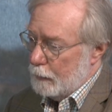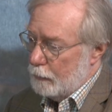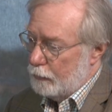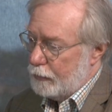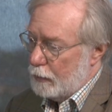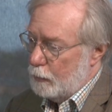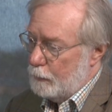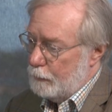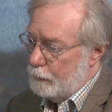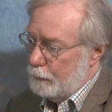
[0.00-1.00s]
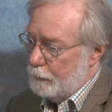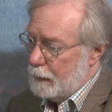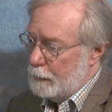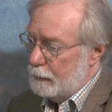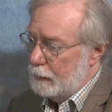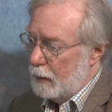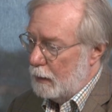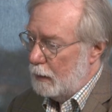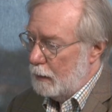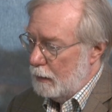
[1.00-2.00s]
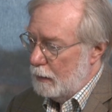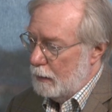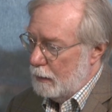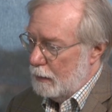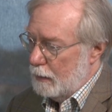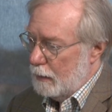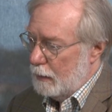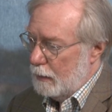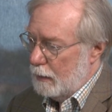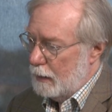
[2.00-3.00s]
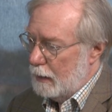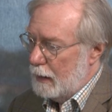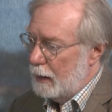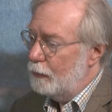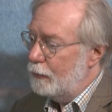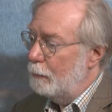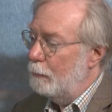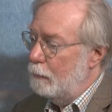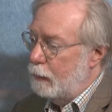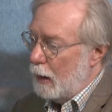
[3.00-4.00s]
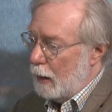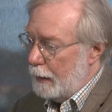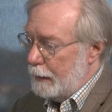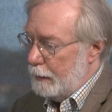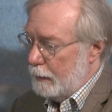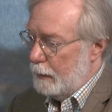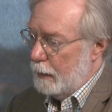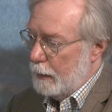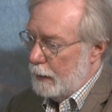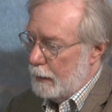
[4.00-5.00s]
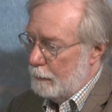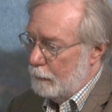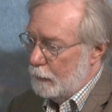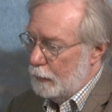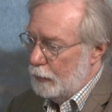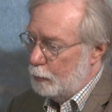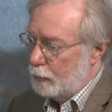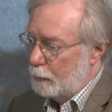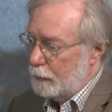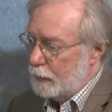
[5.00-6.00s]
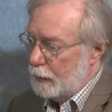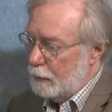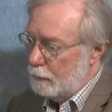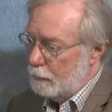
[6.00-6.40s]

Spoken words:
So people are allowed to buy new property,